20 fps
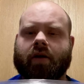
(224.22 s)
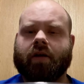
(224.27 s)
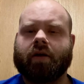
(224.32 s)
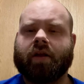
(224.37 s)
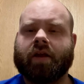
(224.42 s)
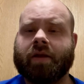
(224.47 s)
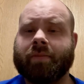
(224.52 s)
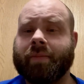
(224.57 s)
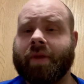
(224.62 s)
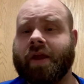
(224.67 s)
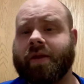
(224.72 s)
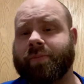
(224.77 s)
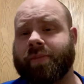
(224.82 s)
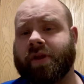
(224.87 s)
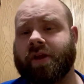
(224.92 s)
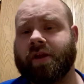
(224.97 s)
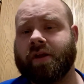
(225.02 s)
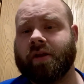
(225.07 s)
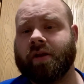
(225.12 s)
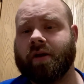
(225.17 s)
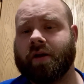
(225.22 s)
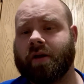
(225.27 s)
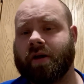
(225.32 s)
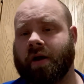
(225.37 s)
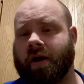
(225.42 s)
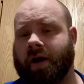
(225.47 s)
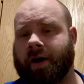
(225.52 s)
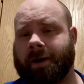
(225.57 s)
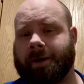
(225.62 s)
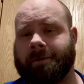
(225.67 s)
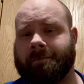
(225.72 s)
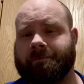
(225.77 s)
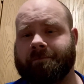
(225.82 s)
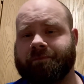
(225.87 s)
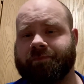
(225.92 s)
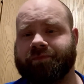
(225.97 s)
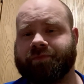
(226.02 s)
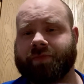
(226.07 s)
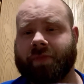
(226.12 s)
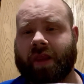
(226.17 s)
It may be
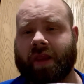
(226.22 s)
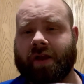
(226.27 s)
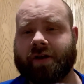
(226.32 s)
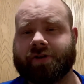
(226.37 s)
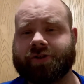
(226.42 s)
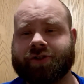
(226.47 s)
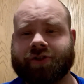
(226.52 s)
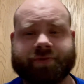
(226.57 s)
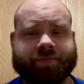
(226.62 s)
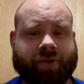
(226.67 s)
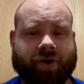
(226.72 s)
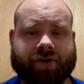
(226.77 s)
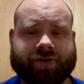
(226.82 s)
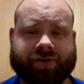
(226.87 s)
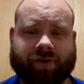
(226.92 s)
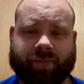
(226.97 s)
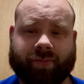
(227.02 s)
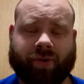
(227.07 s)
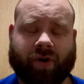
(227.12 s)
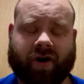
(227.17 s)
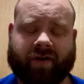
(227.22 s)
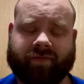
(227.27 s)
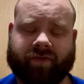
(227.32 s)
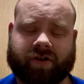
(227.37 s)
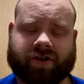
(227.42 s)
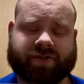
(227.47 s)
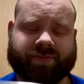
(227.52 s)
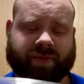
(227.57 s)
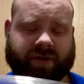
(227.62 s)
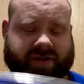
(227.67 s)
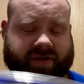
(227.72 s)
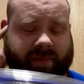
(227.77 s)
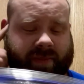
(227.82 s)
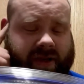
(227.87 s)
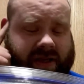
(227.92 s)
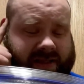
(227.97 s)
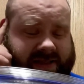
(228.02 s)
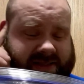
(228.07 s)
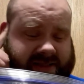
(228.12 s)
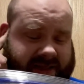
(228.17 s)
just personal preference, but to
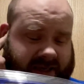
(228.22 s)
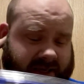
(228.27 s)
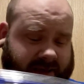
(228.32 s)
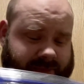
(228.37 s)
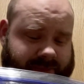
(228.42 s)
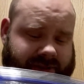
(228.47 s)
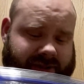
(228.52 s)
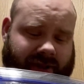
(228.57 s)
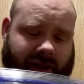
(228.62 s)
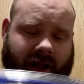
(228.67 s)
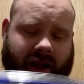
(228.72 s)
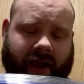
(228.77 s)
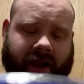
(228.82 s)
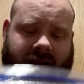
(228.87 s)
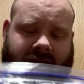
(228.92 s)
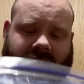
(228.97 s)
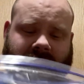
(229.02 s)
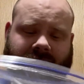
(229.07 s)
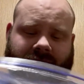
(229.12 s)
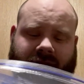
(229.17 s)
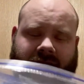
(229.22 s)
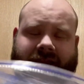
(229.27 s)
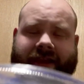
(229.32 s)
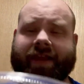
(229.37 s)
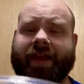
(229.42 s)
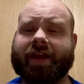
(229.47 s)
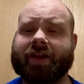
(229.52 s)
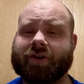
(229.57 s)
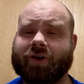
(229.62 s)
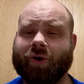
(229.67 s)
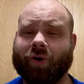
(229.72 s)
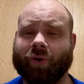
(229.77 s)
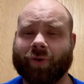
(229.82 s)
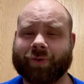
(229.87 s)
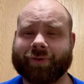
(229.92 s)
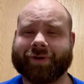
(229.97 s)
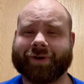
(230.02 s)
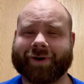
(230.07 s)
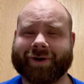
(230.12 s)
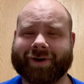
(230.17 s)
me it seems like they get
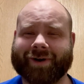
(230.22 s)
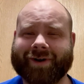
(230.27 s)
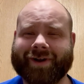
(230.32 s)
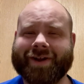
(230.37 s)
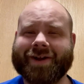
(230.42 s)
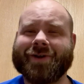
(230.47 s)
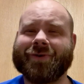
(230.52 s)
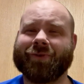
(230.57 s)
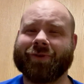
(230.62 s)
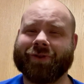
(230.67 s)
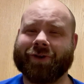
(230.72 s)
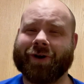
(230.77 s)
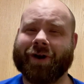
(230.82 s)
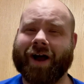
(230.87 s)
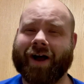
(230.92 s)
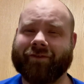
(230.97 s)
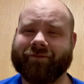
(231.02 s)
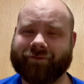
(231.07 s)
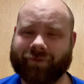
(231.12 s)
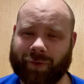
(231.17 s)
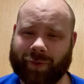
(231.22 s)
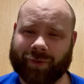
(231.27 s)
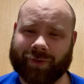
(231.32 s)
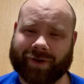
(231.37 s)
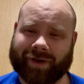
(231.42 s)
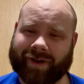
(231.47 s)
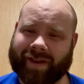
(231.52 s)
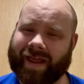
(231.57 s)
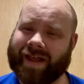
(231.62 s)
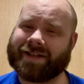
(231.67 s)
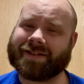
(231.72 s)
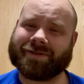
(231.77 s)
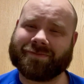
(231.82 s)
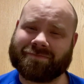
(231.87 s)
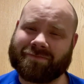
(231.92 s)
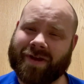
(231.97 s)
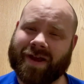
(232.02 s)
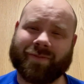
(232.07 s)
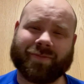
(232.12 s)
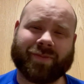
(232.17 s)
colder when they're not folded. That
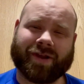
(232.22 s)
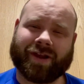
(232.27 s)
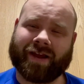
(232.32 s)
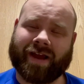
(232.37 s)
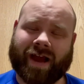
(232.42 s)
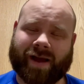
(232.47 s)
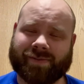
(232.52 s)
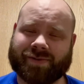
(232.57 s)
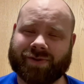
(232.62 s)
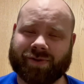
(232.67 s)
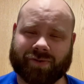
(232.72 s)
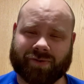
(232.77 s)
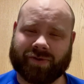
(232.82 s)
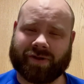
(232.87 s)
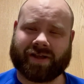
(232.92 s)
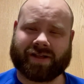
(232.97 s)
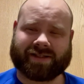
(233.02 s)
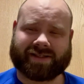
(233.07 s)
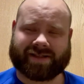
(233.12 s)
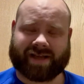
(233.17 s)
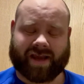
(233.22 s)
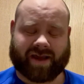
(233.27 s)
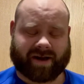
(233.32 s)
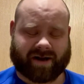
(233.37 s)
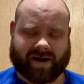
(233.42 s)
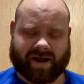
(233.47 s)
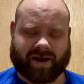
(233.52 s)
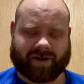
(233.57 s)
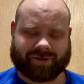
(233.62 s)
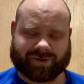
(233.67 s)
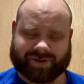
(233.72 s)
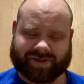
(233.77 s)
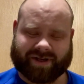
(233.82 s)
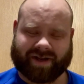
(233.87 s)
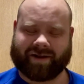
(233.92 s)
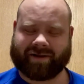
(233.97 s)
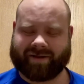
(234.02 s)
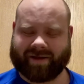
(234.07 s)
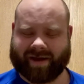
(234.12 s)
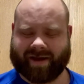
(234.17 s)
may be absolutely insane, and I
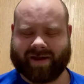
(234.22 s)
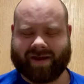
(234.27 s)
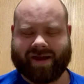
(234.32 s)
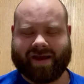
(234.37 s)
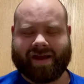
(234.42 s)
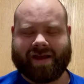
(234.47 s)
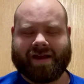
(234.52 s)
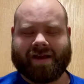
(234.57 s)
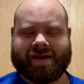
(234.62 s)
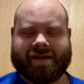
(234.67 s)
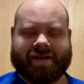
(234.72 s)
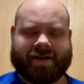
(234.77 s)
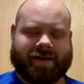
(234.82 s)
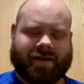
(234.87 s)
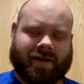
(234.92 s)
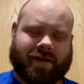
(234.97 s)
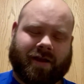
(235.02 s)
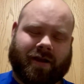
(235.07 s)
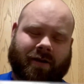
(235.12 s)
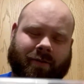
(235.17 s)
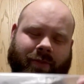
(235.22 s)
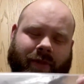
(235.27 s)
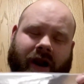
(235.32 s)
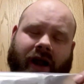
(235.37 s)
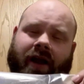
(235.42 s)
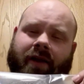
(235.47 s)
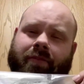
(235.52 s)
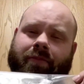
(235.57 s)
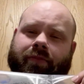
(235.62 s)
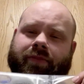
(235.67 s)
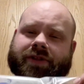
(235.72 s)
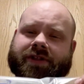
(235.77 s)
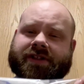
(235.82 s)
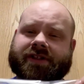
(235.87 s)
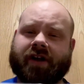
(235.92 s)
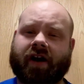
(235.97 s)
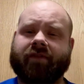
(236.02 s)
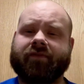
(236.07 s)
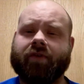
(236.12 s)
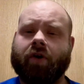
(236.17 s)
understand that. But I
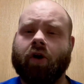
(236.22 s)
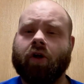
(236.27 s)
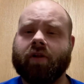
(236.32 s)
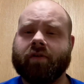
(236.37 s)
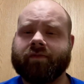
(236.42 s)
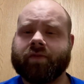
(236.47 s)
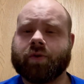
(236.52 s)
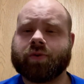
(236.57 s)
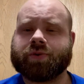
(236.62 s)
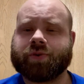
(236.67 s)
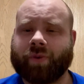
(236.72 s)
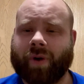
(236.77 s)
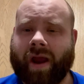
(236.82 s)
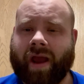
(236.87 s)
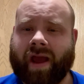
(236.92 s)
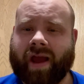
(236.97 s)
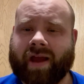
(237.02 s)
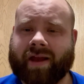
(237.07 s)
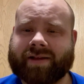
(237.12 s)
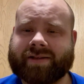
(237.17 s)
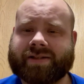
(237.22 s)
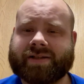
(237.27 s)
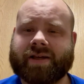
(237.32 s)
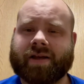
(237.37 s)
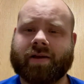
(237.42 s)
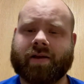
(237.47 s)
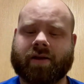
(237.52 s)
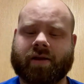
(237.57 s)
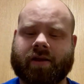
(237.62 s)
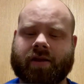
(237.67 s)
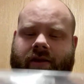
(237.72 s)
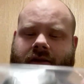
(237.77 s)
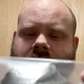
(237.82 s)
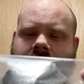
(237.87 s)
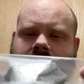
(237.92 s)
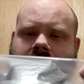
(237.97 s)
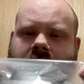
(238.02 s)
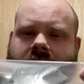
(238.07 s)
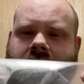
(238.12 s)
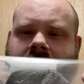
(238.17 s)
stuff all of those rags
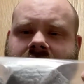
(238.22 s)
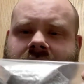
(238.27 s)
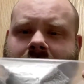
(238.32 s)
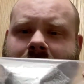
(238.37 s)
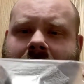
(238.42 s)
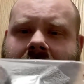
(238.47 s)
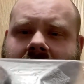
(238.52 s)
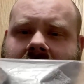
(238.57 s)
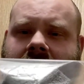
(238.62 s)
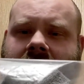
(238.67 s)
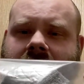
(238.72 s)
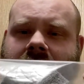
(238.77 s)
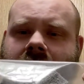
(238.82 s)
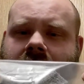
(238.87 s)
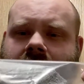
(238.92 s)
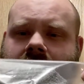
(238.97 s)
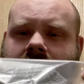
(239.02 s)
in the bag,